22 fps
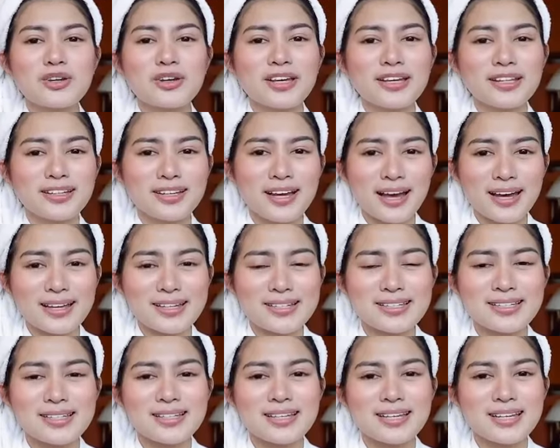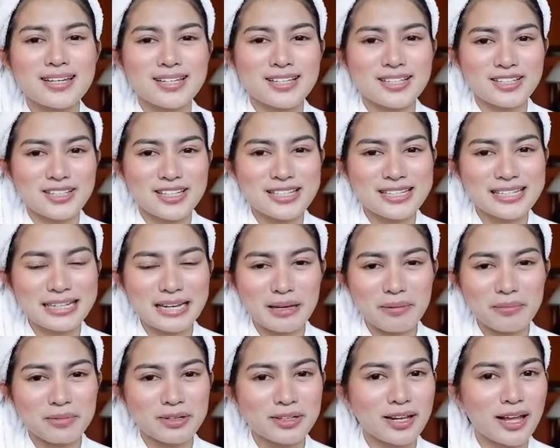So ayan guys,
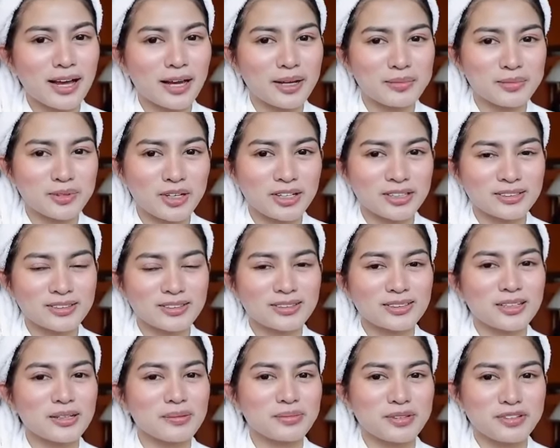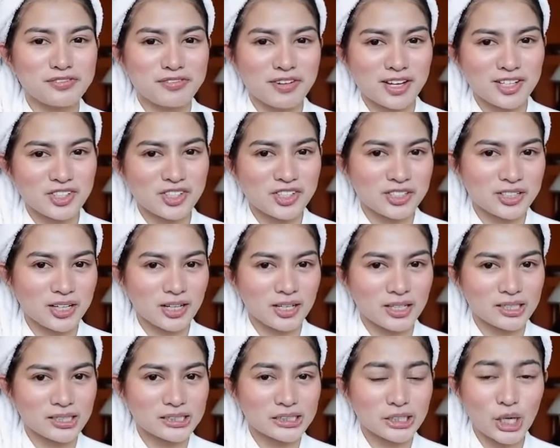disclaimer lang, I'm not a
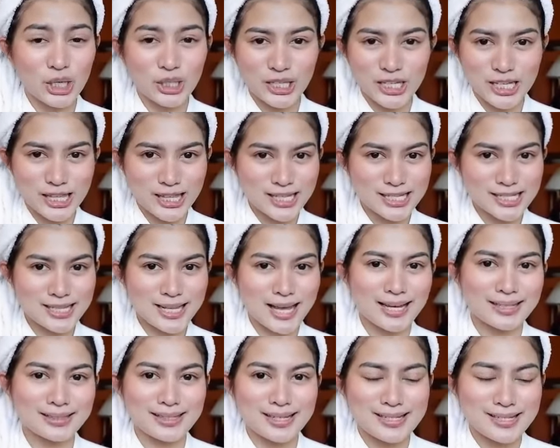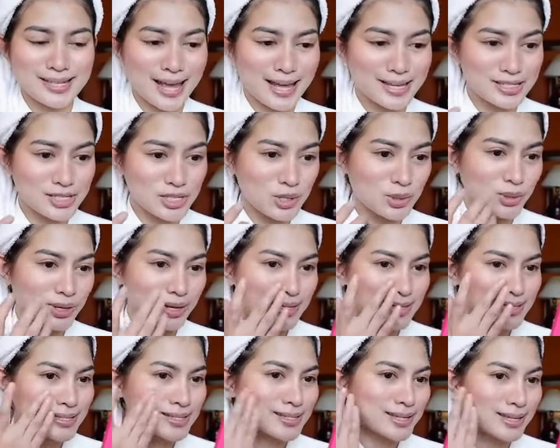professional, not in the slightest, as you
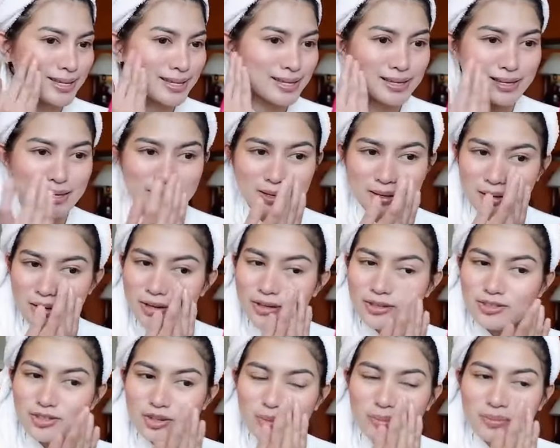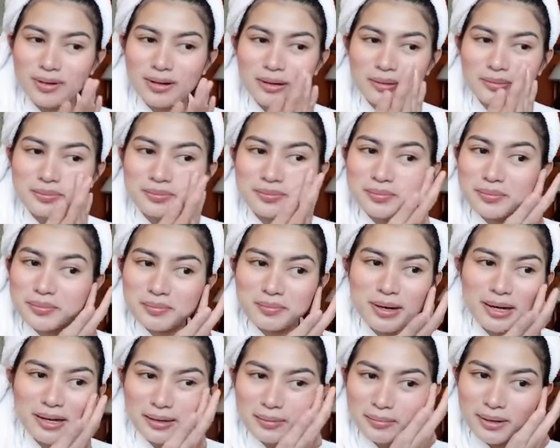can see. Sobrang
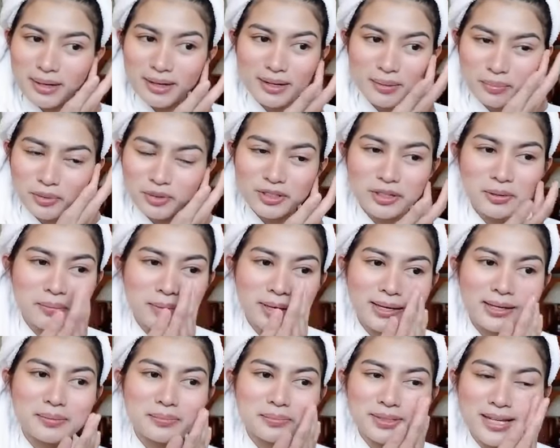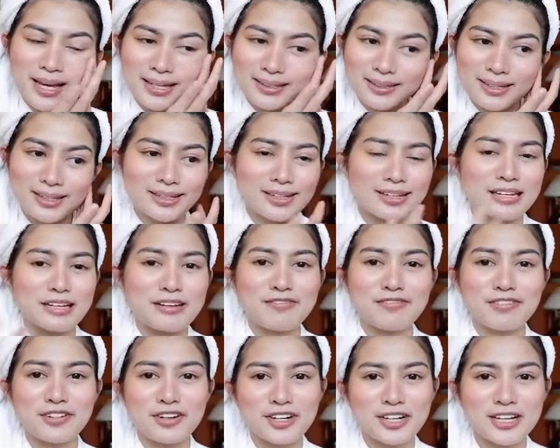bara-bara po ng makeup natin. And
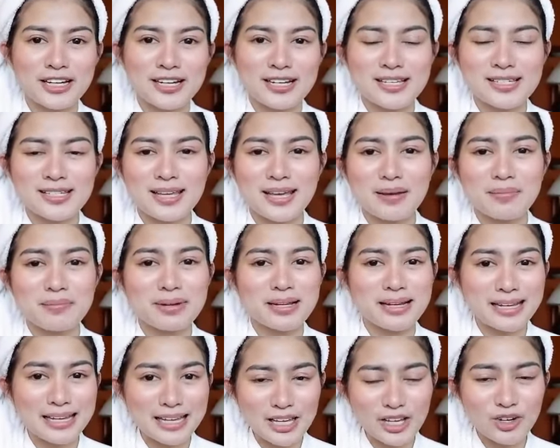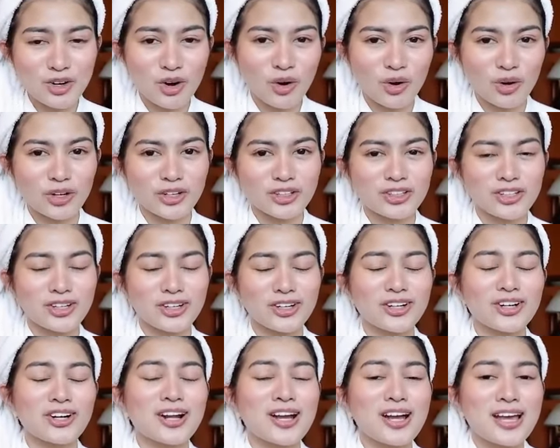if you're gonna say mali yung
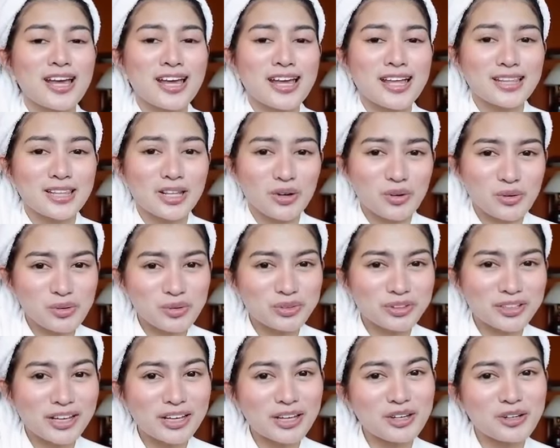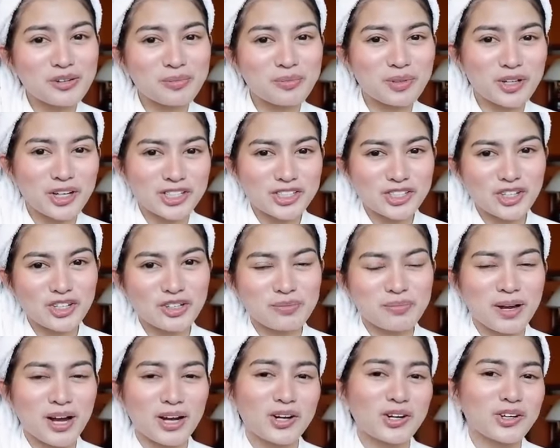order na una yung blush
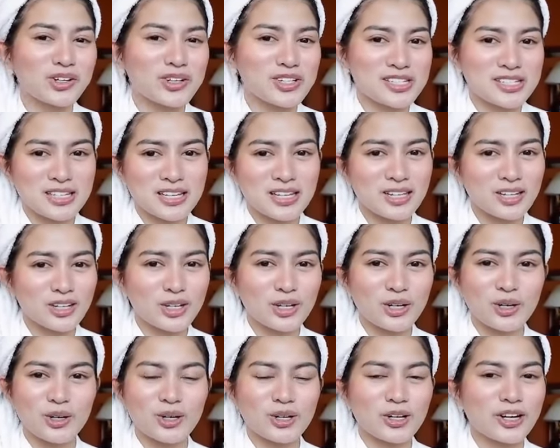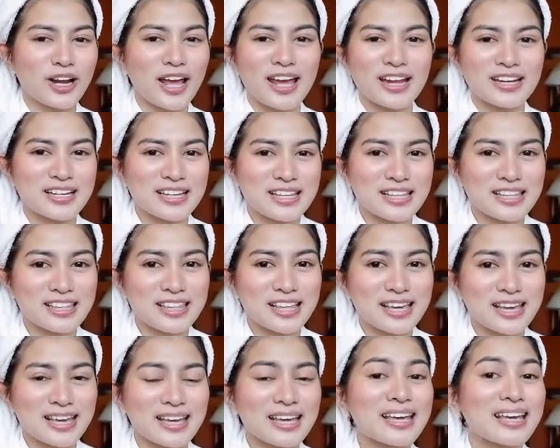on bago concealer or
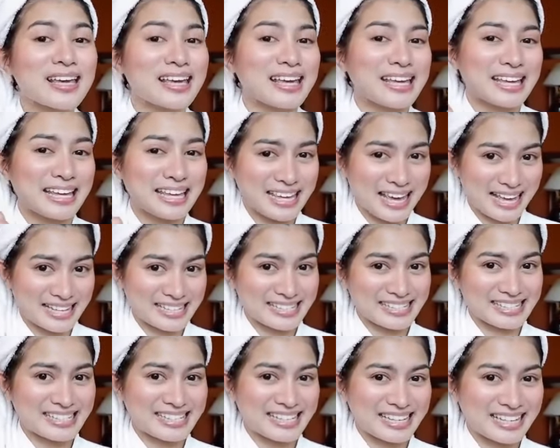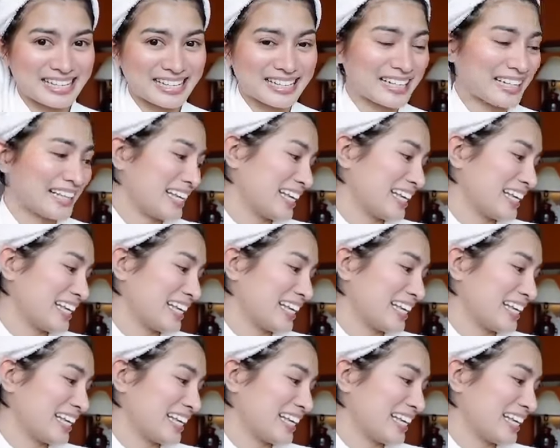anything, yes.